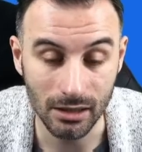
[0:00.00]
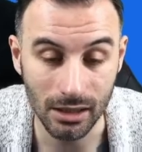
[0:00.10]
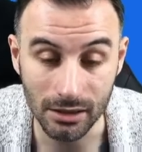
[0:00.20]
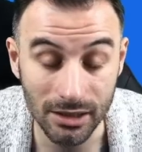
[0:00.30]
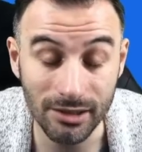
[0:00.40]

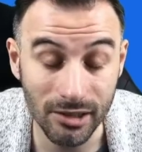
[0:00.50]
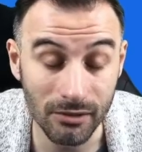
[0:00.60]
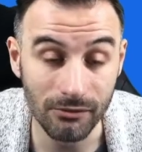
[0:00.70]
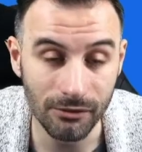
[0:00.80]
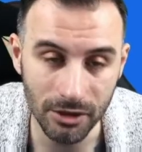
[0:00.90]
this
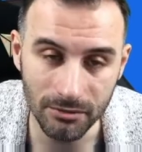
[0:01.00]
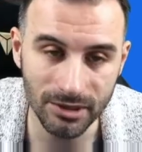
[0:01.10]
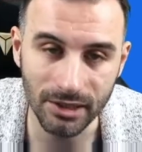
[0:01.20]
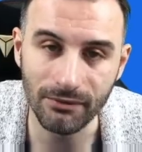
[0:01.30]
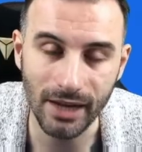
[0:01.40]
confirms
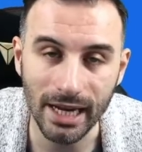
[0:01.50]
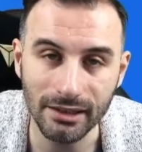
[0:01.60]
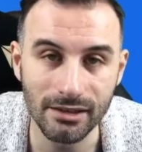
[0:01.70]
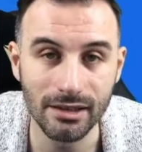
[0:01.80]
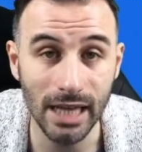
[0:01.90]
the
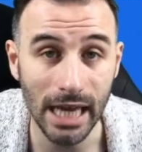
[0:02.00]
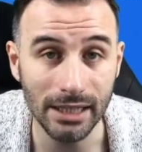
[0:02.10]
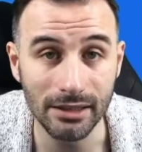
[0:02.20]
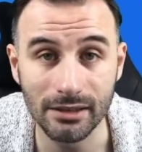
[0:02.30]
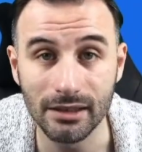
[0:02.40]
fact
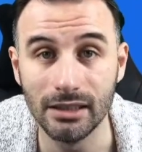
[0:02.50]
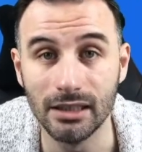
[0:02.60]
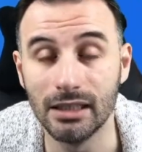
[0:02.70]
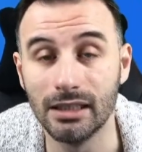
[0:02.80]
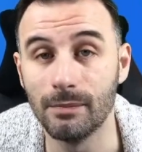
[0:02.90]
that
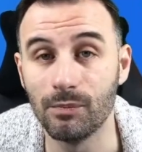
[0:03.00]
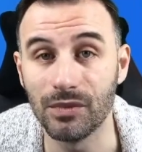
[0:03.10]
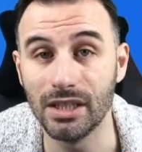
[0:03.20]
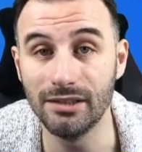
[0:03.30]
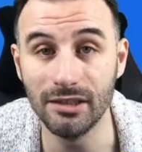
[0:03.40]

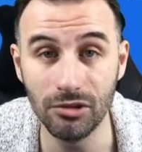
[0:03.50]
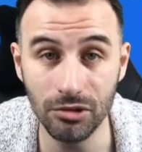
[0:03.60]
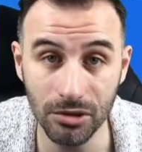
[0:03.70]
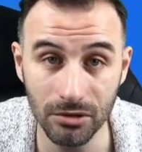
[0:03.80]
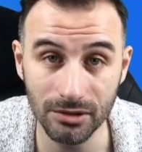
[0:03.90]

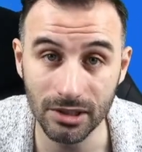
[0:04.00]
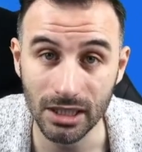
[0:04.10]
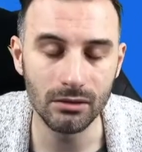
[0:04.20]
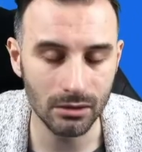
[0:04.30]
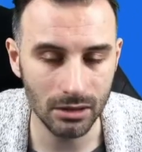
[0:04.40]
institutionals
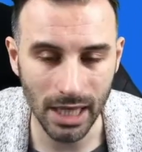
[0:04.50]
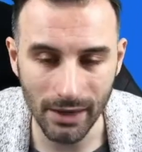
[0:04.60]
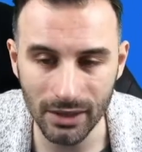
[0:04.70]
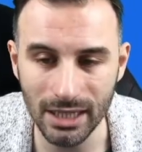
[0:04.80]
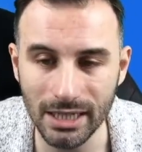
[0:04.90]

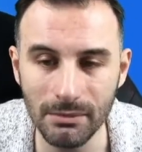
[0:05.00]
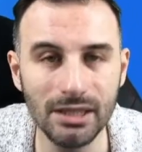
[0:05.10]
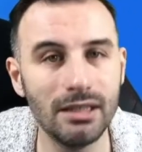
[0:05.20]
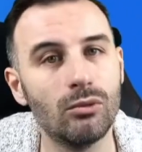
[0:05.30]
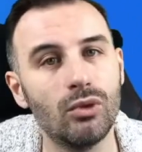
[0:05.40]
have a
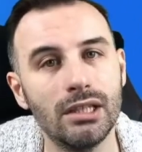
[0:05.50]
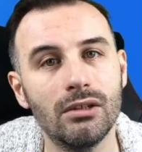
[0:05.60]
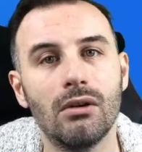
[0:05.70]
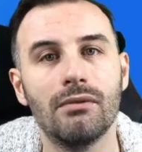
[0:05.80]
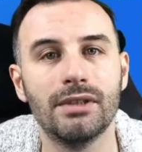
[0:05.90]
limited
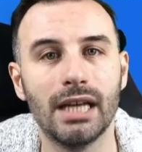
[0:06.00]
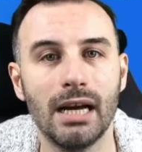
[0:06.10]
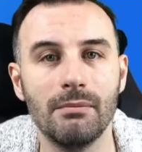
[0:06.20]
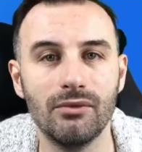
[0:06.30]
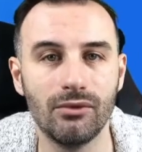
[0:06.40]
window of
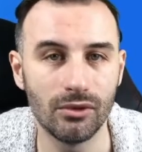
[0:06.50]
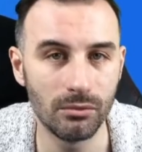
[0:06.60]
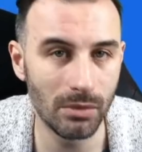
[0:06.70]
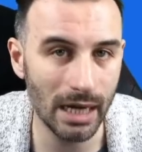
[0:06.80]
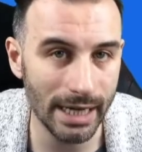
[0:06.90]
time for
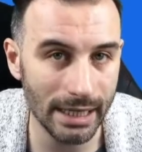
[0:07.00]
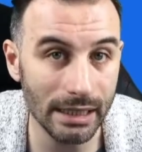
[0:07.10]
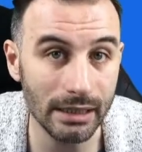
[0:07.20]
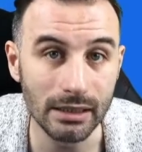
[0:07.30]
buying